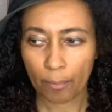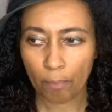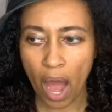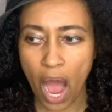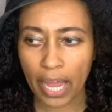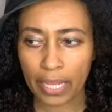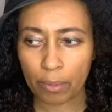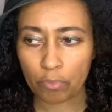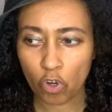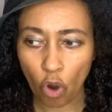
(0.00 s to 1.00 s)
I
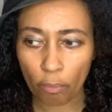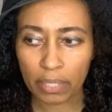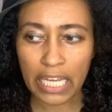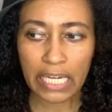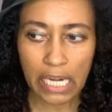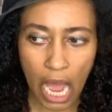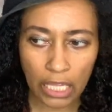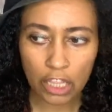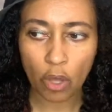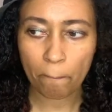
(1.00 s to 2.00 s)
am normally not
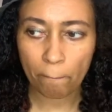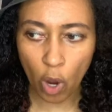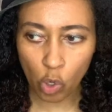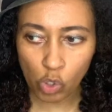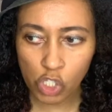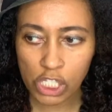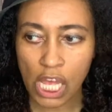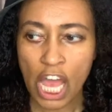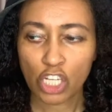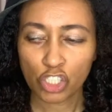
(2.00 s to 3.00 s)
the most
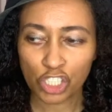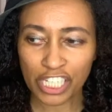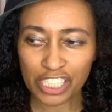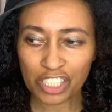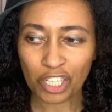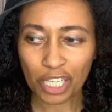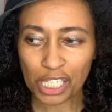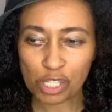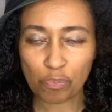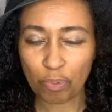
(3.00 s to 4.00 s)

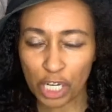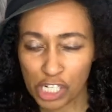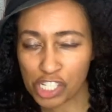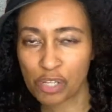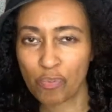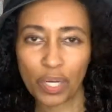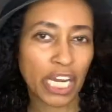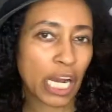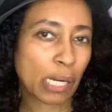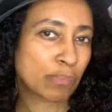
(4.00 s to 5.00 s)
gentlest person when it
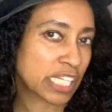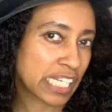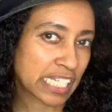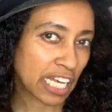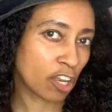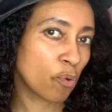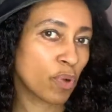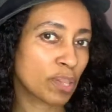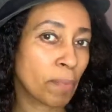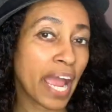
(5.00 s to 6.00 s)
comes to dealing with
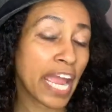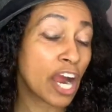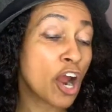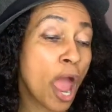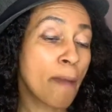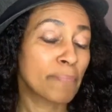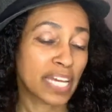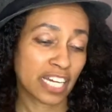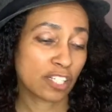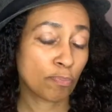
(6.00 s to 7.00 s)
my hair,
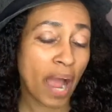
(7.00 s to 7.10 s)
because my